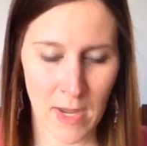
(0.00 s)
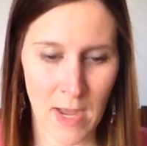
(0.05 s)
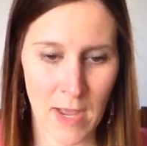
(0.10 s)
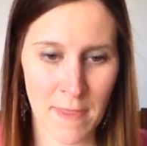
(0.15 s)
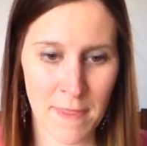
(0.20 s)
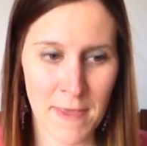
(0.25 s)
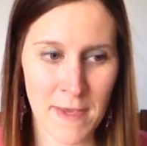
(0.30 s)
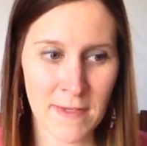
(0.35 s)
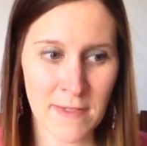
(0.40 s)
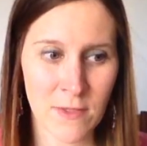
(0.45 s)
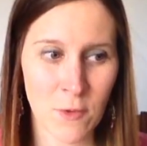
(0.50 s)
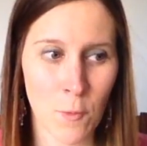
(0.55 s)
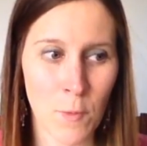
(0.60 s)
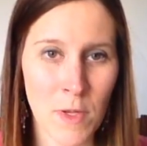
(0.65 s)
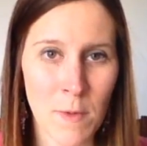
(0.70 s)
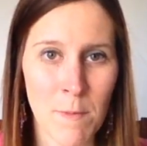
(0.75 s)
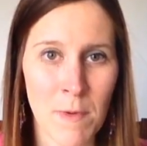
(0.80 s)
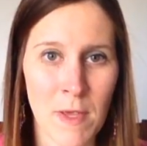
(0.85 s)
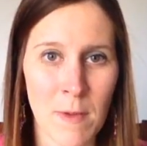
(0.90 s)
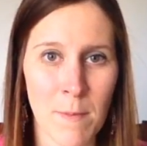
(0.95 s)
I think so
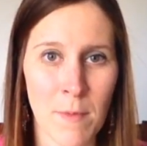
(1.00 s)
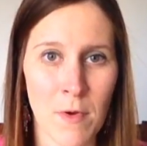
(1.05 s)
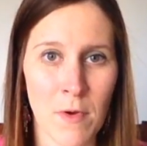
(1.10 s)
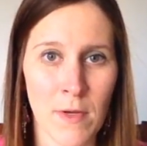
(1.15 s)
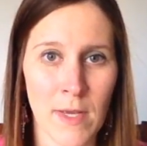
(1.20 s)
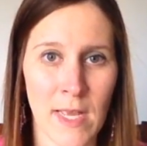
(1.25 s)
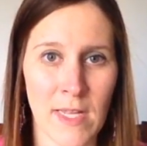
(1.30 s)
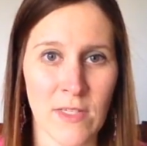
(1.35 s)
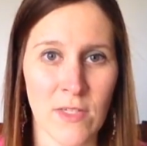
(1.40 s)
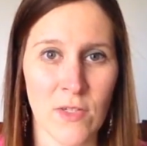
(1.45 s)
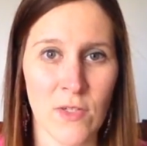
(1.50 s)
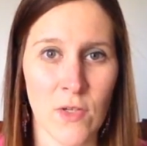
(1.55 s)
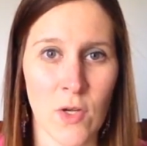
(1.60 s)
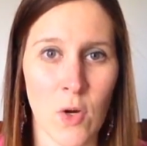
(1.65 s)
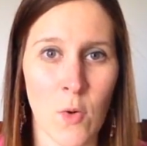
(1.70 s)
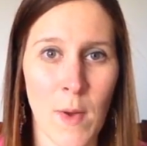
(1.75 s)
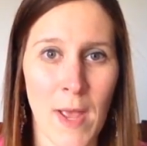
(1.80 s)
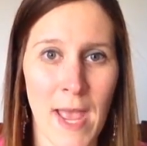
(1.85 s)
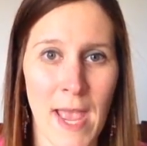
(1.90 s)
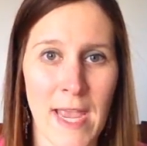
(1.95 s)
many people get
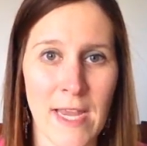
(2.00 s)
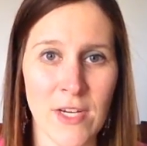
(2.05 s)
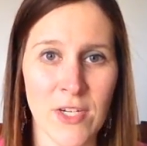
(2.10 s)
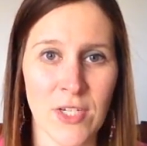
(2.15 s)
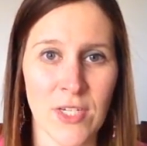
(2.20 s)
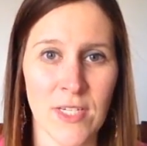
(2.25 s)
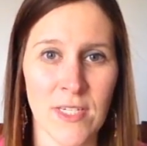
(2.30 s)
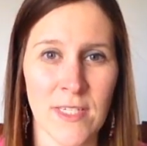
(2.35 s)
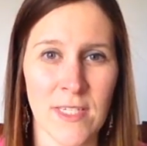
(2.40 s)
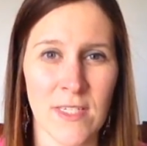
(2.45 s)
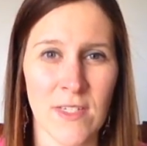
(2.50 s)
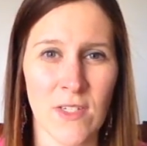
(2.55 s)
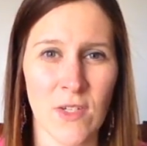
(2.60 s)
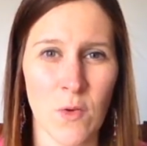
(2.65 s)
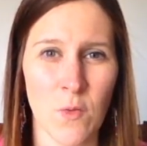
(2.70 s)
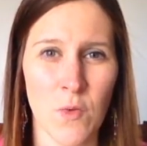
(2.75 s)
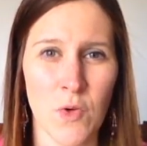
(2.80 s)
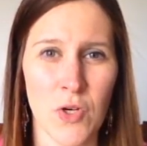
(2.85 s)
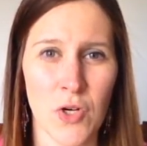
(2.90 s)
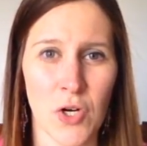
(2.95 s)
so anxious and
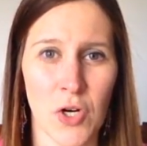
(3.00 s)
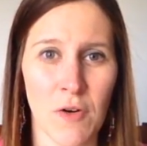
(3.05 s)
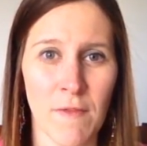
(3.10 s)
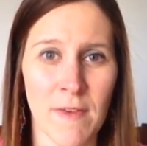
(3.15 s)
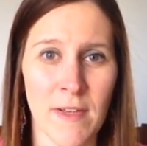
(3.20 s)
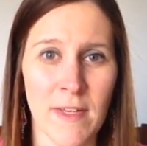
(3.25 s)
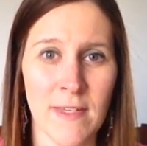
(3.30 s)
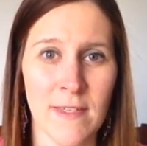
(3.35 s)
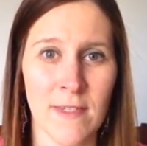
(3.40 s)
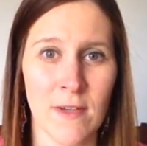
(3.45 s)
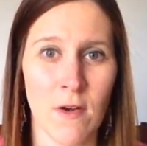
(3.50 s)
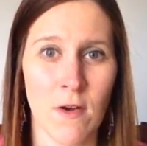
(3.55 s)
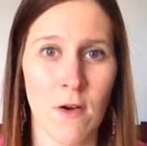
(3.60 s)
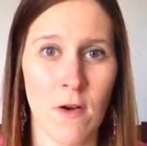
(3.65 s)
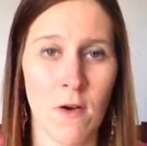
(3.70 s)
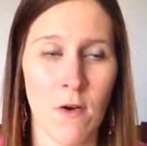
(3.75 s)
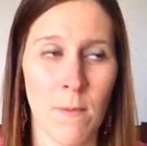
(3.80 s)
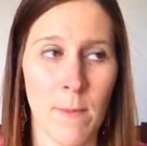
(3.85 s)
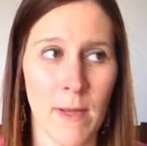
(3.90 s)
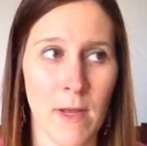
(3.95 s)
so nervous.
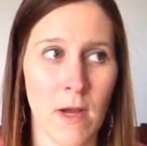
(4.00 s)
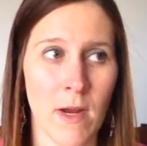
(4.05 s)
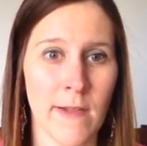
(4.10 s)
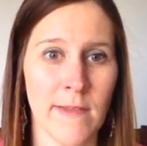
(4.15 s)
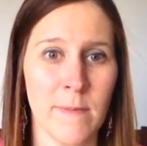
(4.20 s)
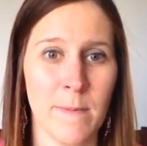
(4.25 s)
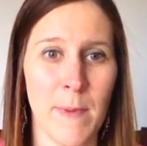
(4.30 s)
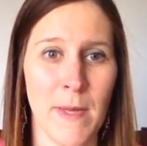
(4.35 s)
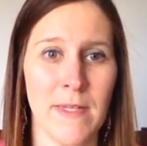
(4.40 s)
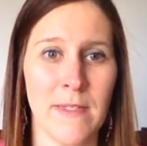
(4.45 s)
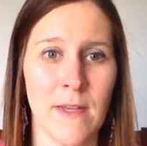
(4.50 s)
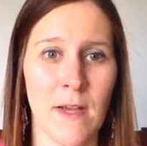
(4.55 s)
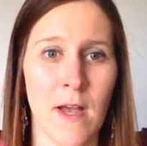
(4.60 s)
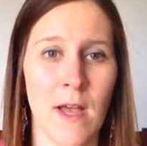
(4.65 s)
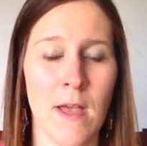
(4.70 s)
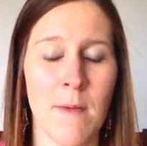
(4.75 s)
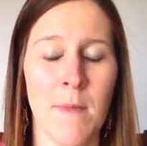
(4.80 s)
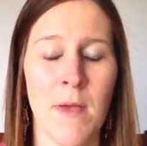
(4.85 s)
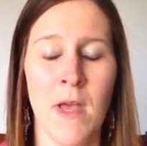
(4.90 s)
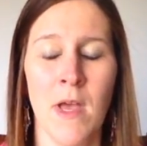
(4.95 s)
Oh my God, it's
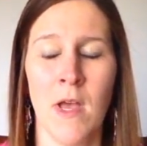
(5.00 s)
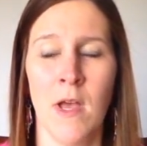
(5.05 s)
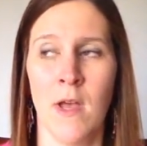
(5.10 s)
bedtime.